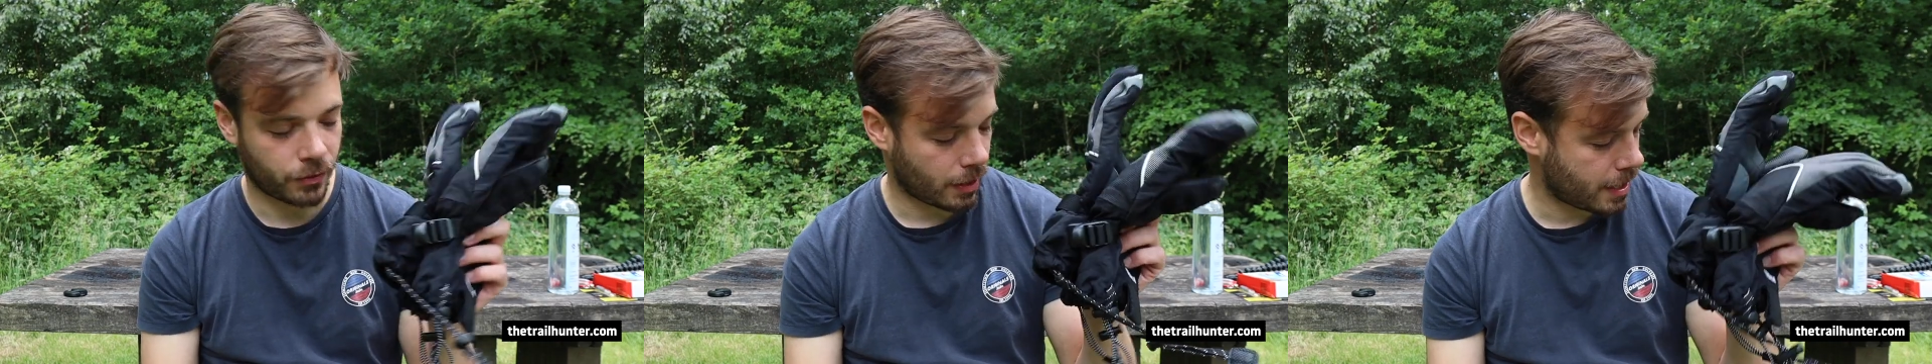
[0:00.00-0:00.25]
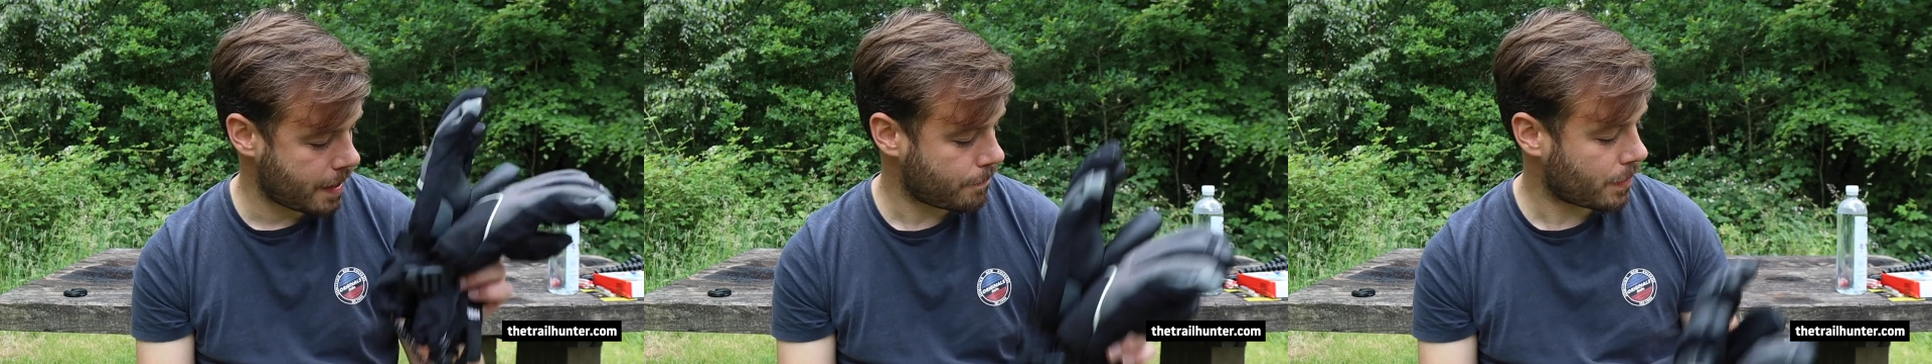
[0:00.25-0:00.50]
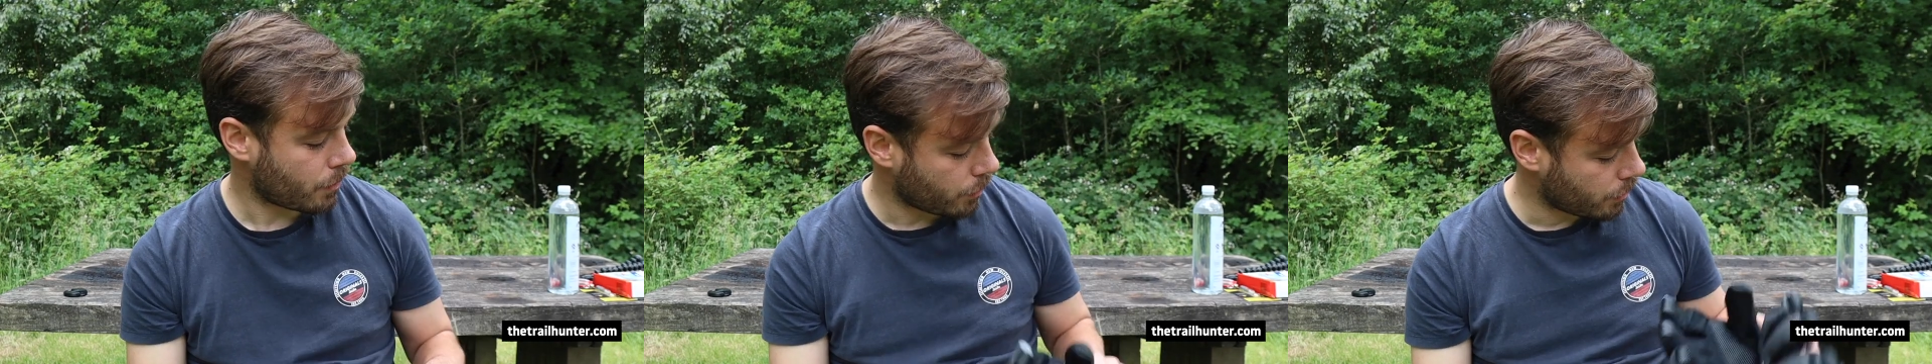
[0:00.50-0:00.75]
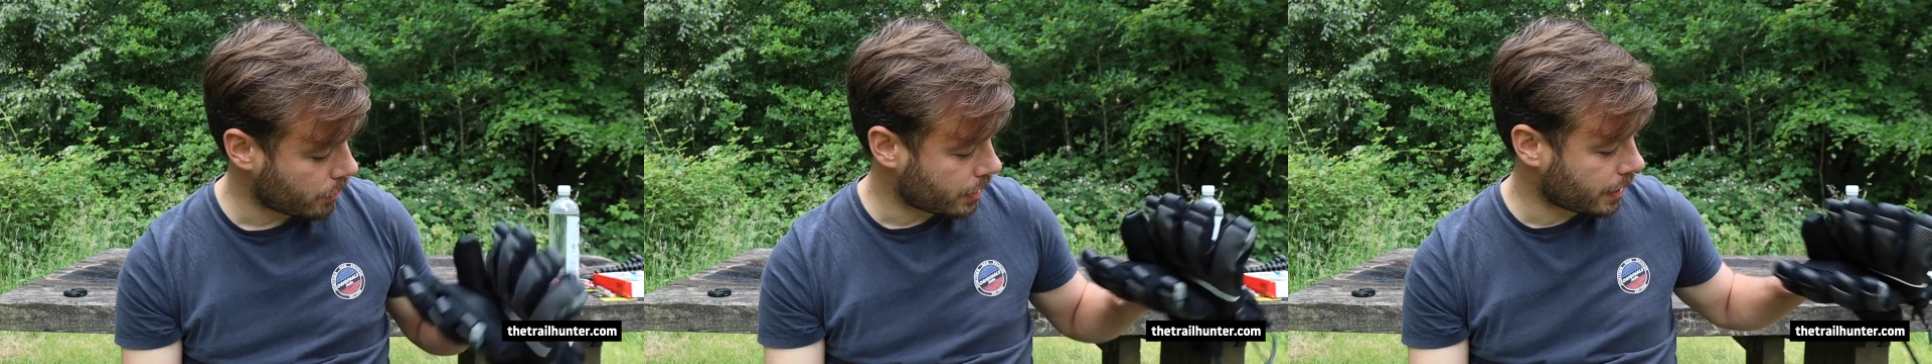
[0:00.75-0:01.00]
So yep,
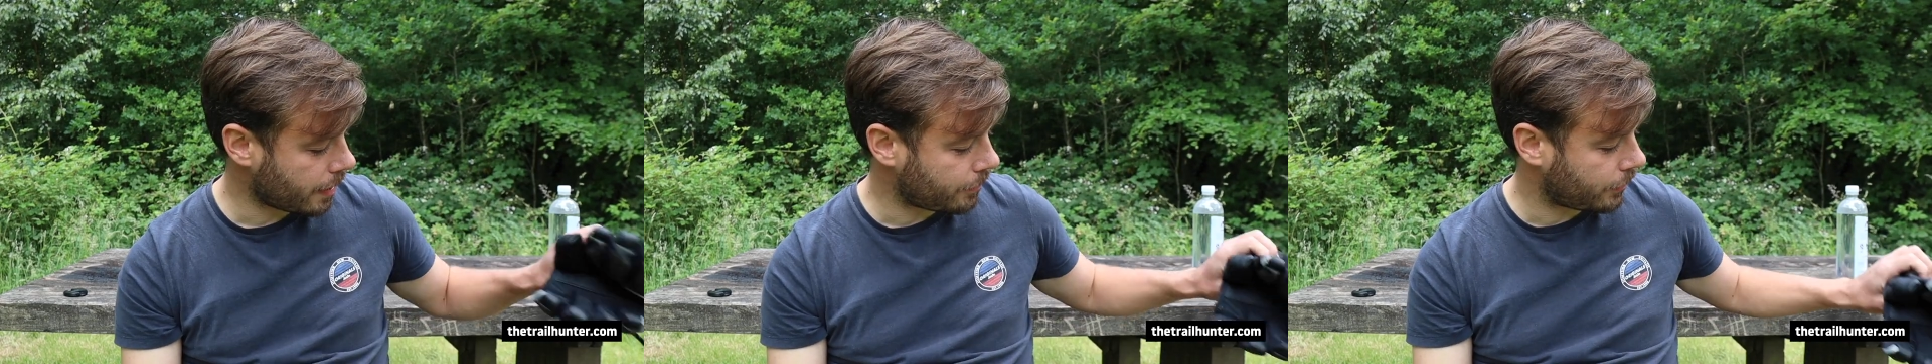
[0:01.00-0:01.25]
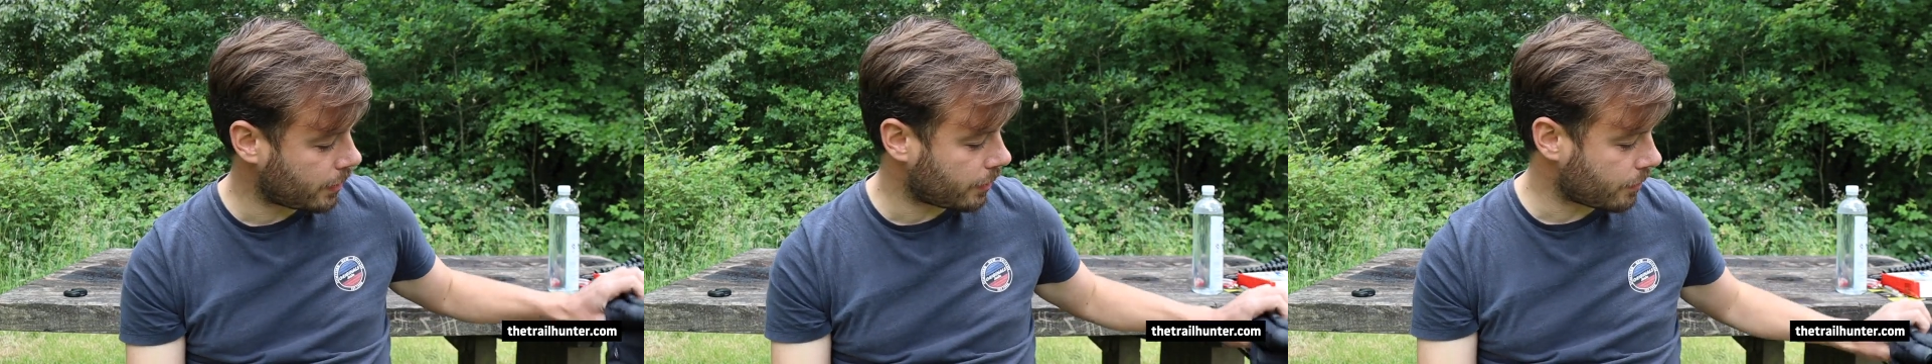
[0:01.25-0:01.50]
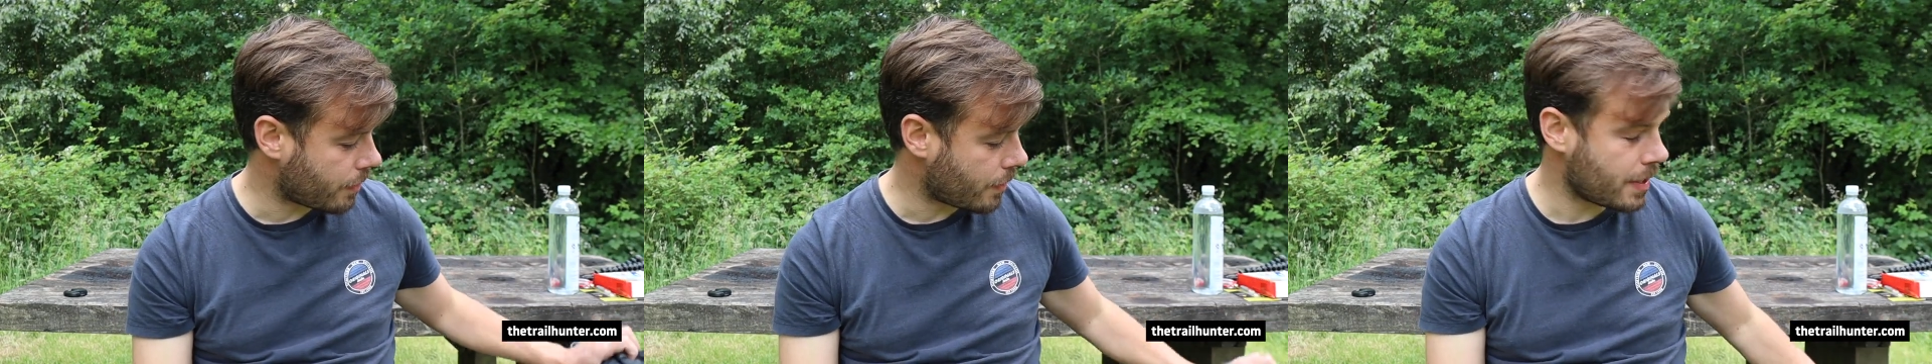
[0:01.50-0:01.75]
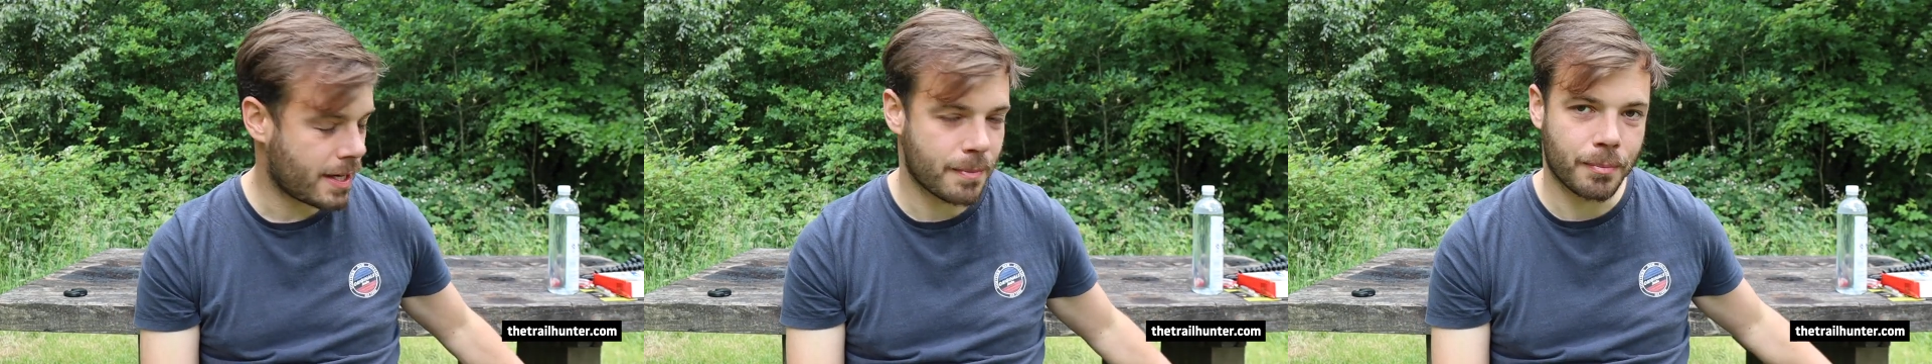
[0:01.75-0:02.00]
warm gloves is a
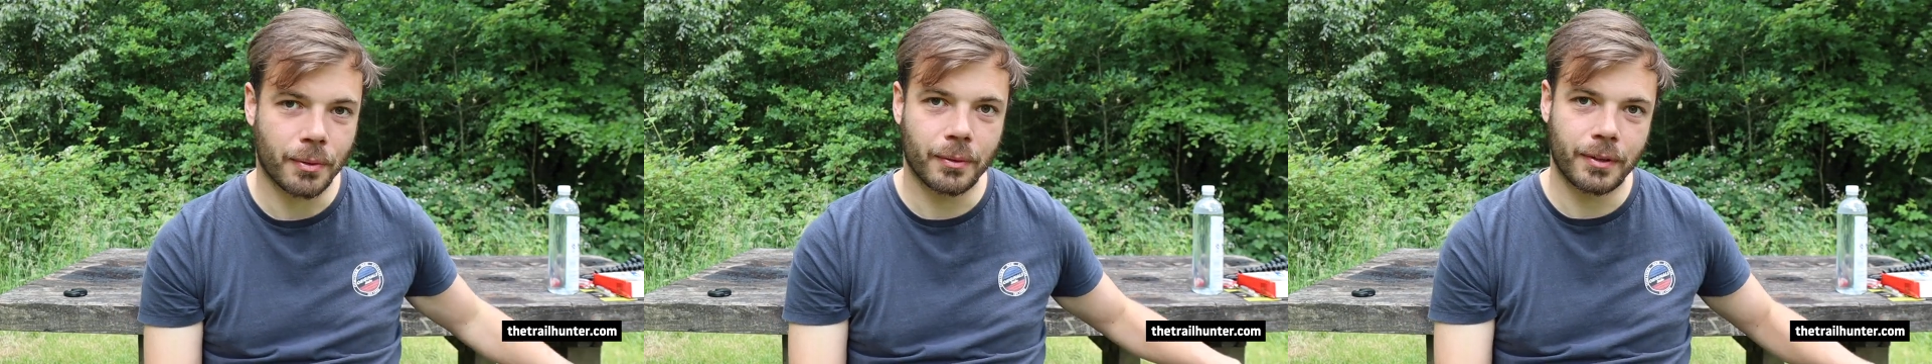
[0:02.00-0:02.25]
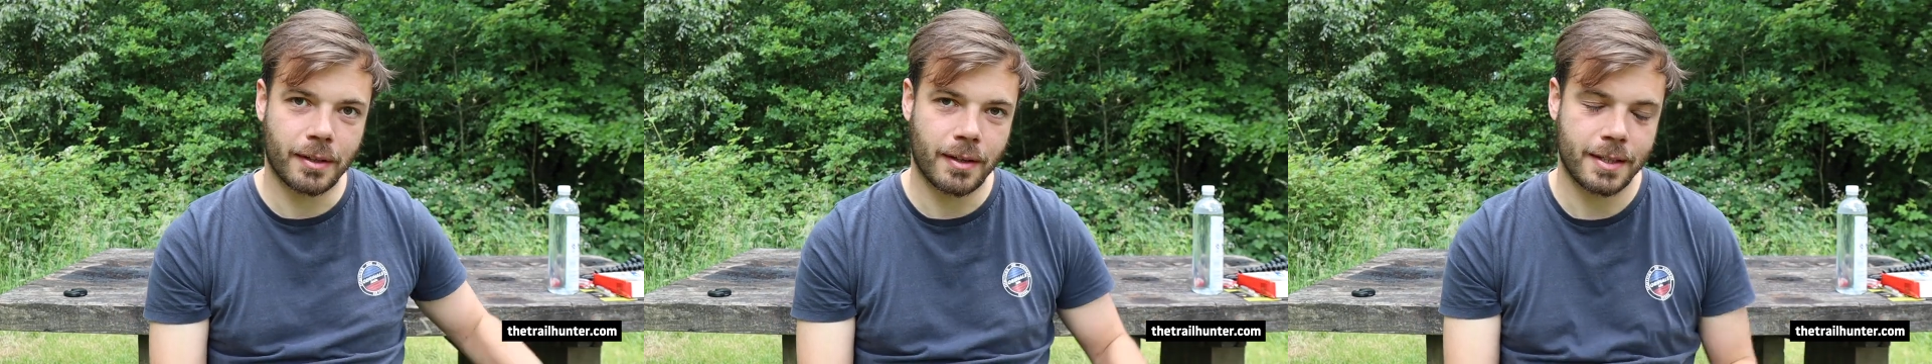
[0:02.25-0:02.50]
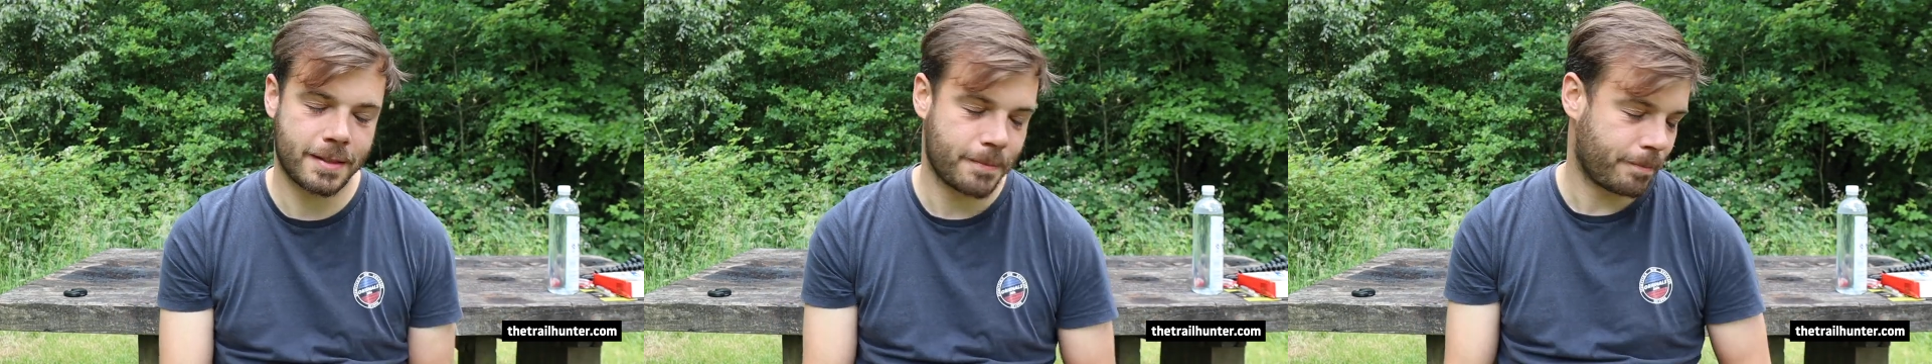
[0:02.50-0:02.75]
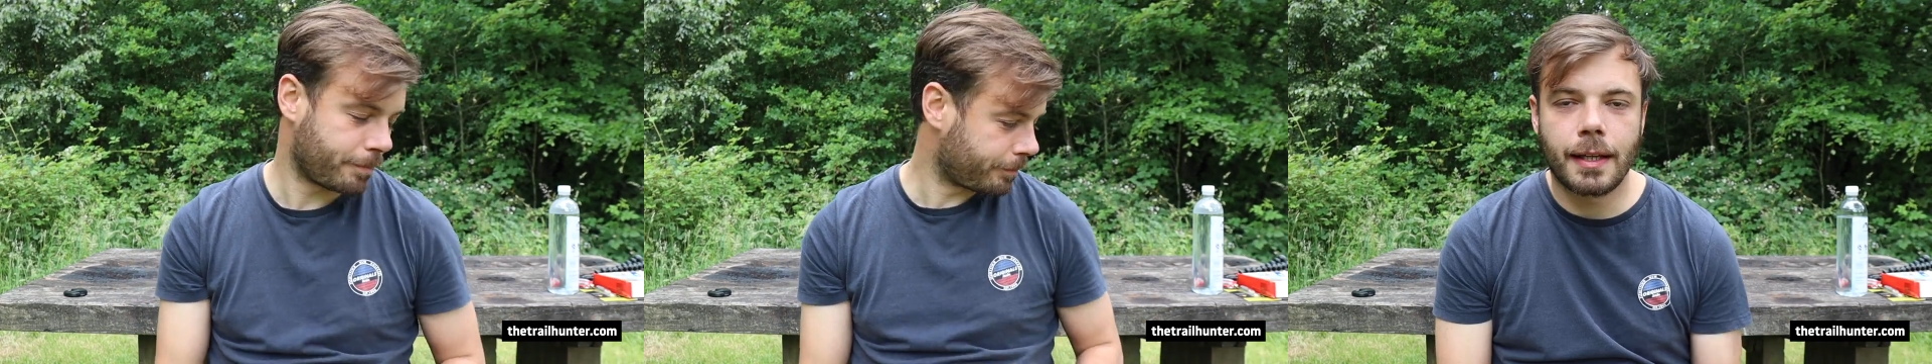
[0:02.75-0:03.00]
very important item.